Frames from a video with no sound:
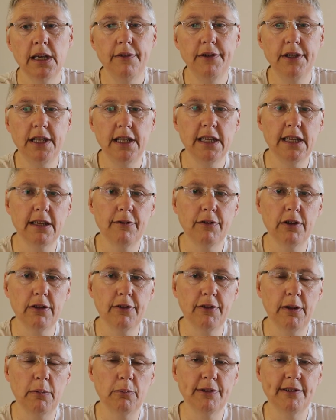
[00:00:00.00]
If you didn't, give
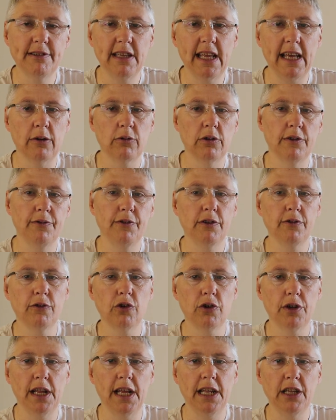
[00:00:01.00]
it a thumbs down. If you've
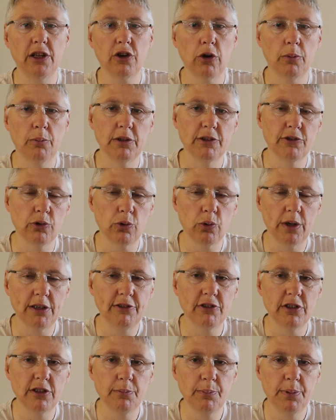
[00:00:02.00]
got any comments or
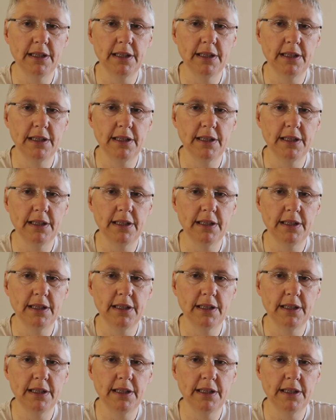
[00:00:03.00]
questions,